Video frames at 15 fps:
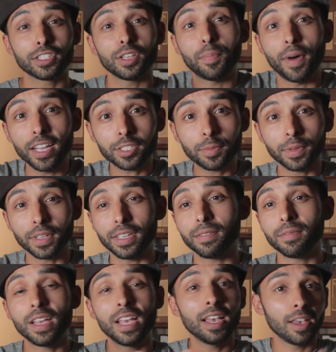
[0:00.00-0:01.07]
to possibly
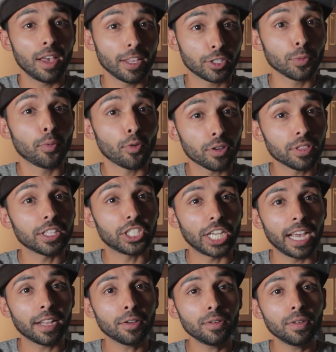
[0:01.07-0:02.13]
supporting the
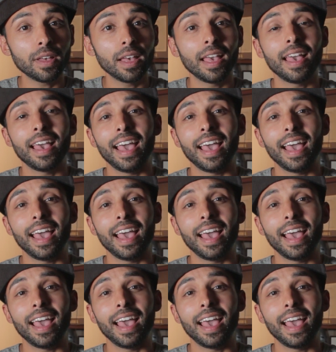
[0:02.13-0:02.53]
channel.